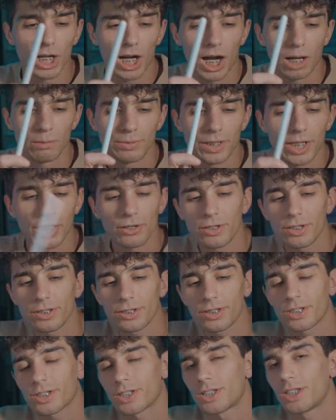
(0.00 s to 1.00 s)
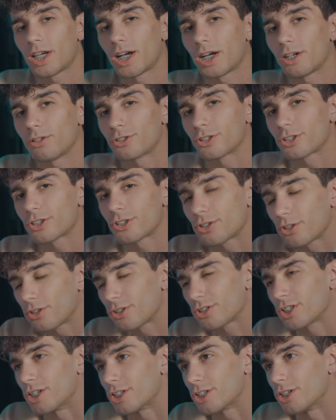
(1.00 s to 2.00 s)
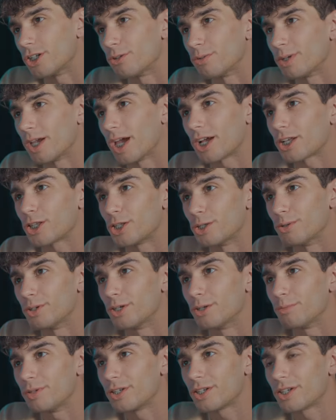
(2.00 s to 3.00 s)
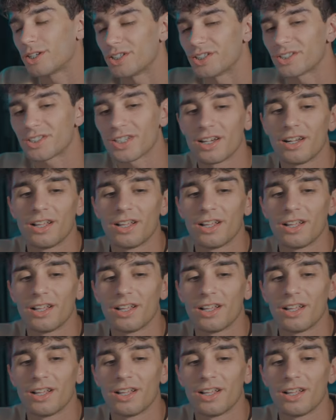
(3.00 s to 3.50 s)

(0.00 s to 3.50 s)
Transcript: I'm curious to see how Cersei's going to react to it because